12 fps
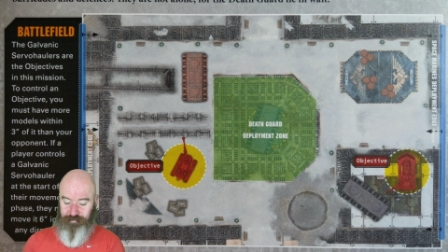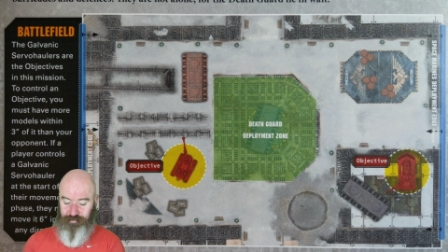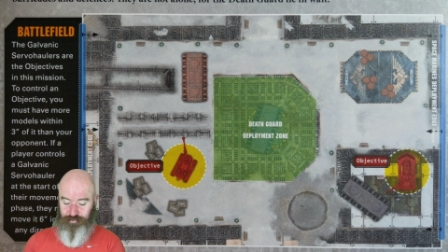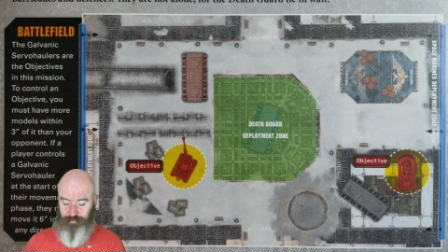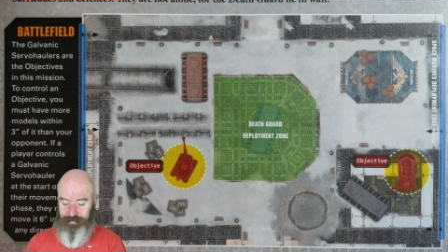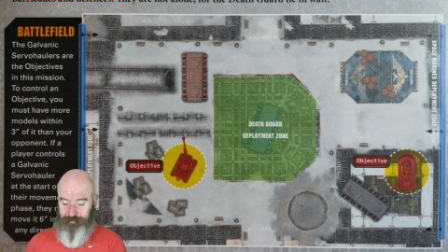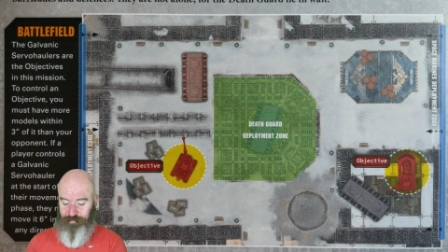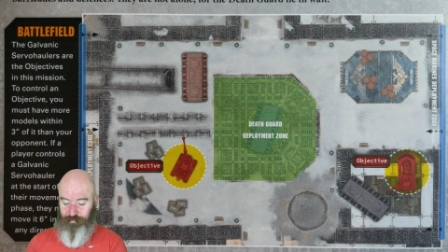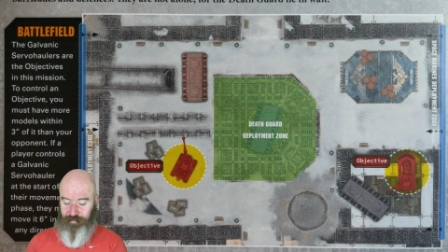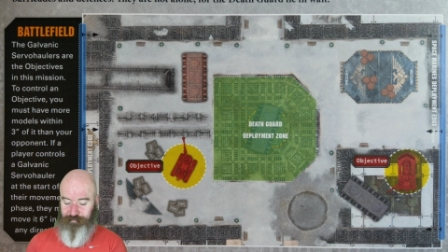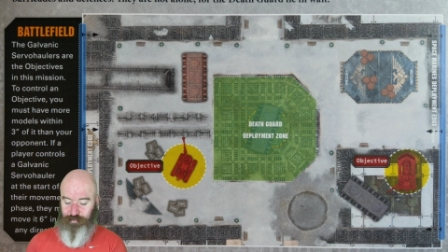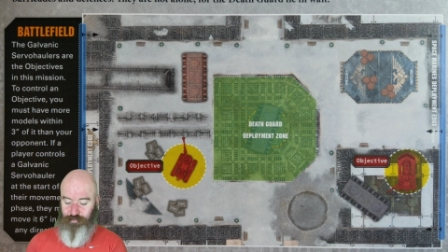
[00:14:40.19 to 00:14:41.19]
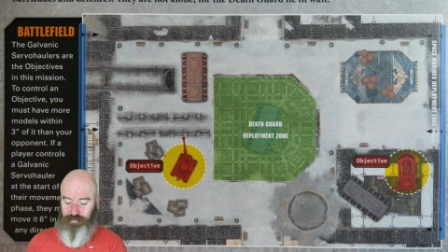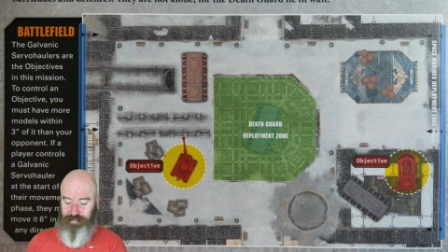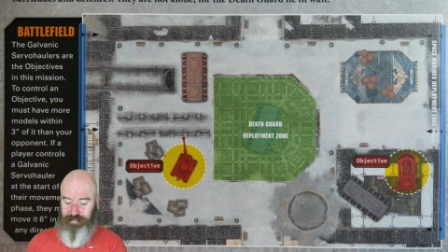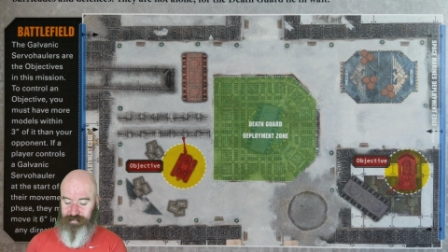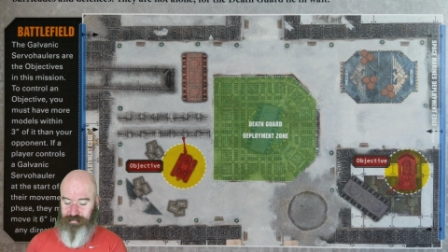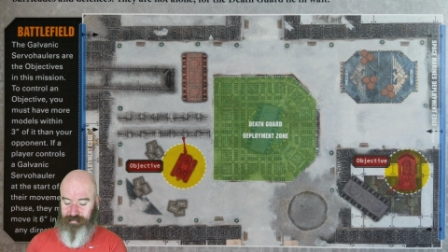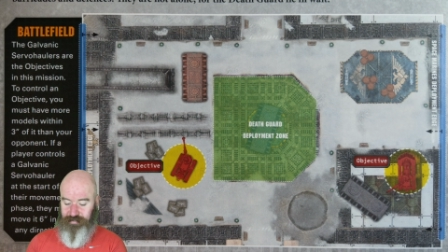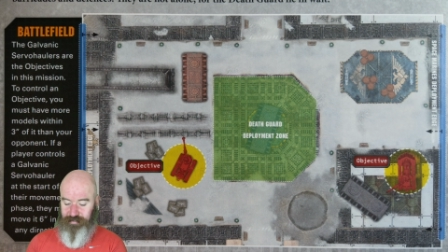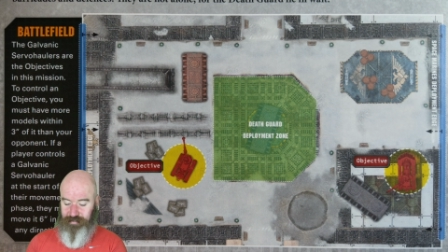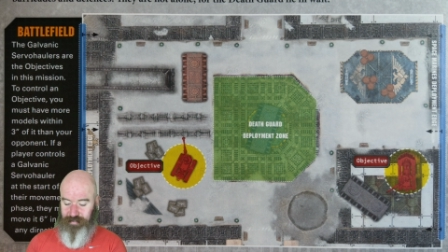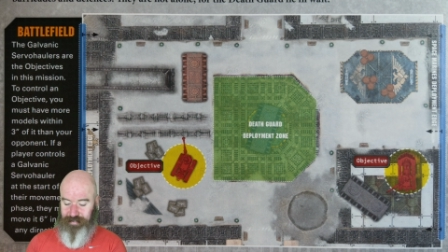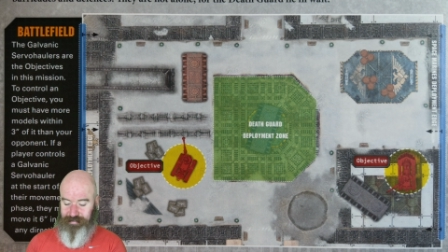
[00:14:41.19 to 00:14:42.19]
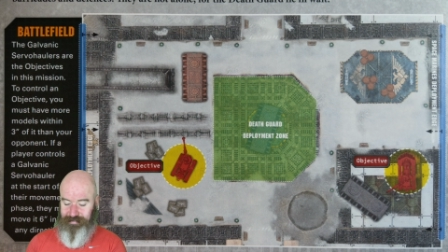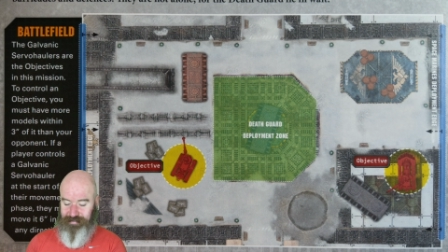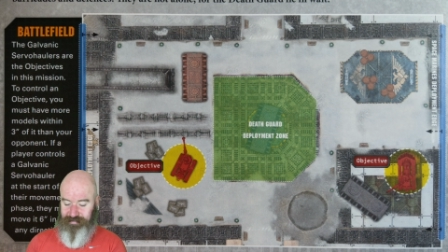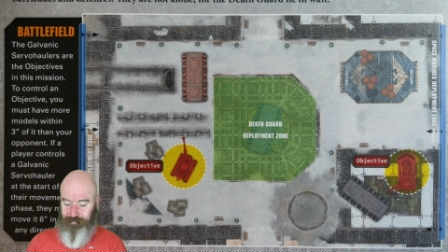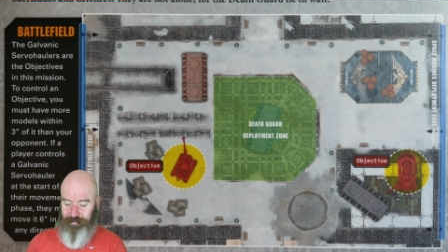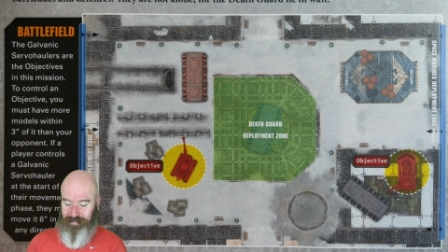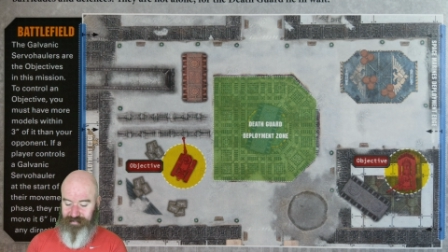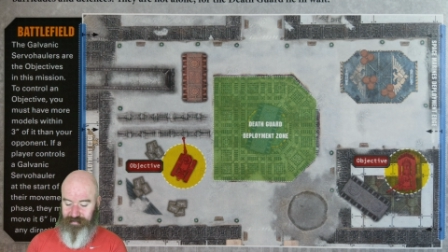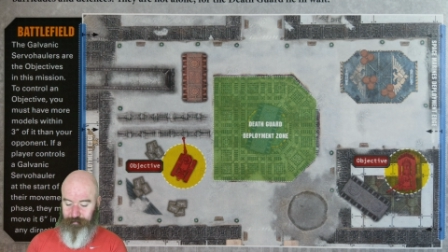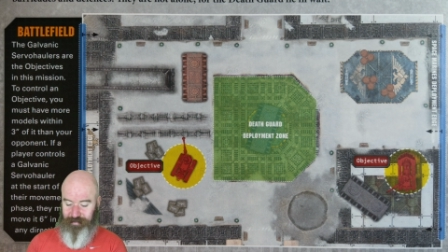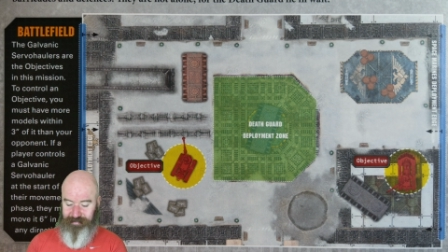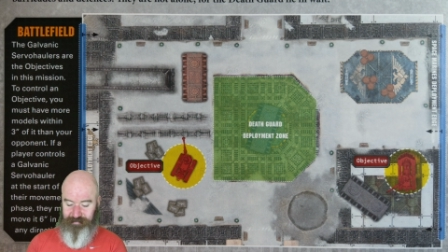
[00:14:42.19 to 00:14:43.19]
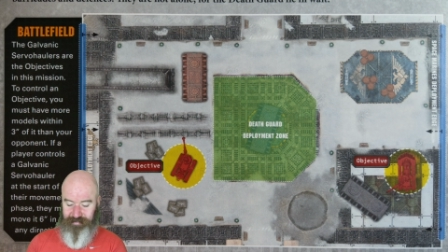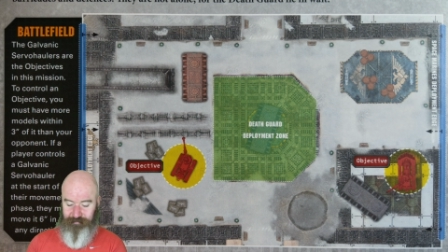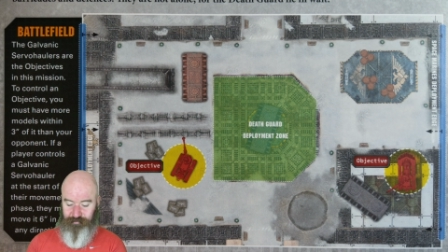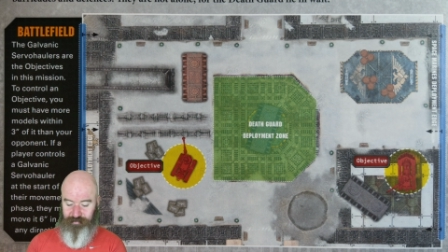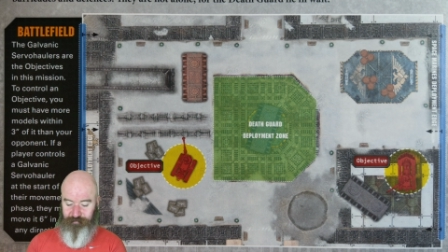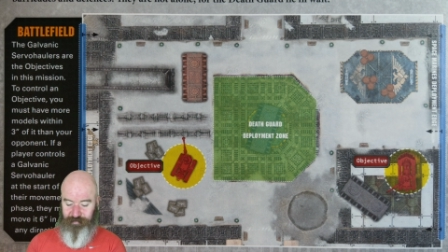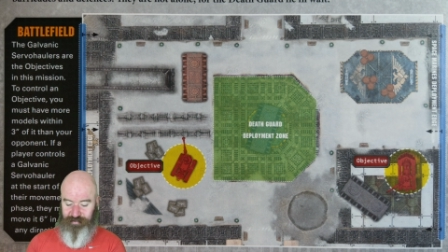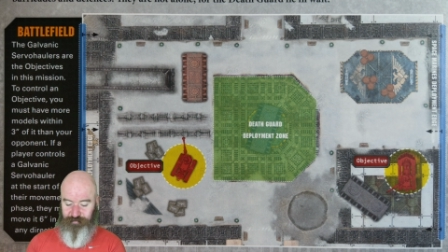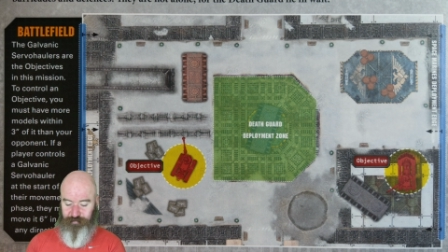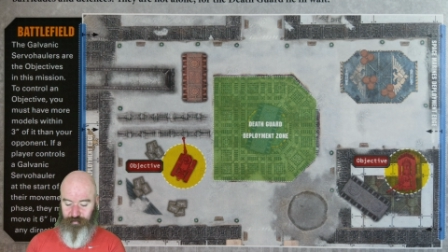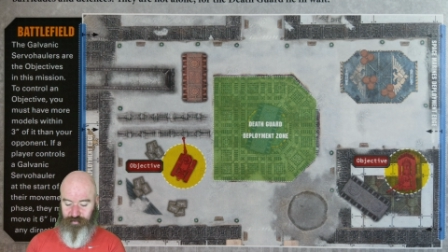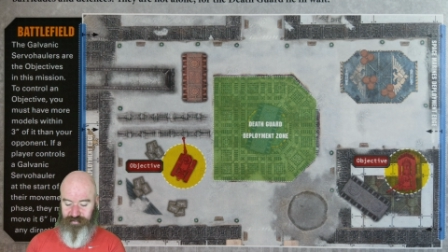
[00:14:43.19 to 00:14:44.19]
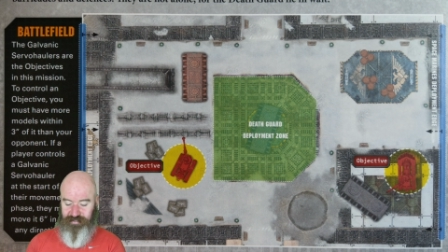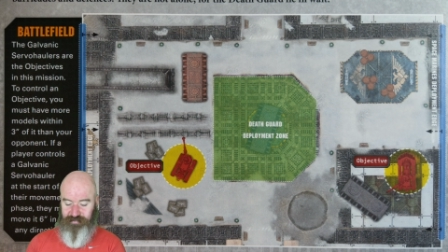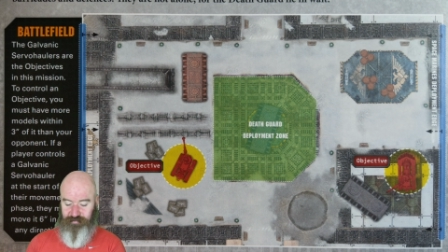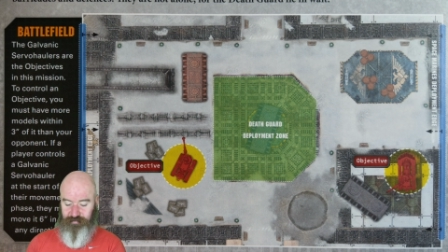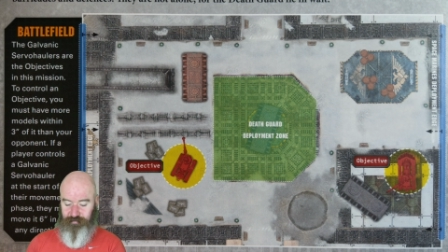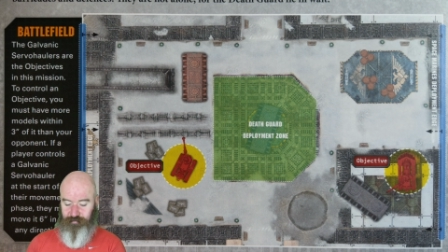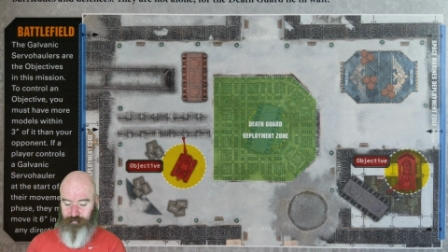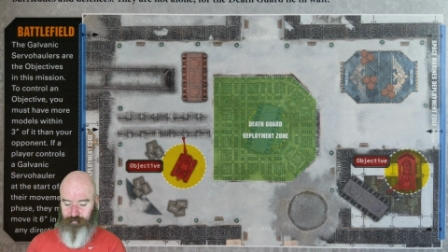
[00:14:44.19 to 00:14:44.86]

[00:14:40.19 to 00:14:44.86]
Streams of refugees and decimated planetary defense force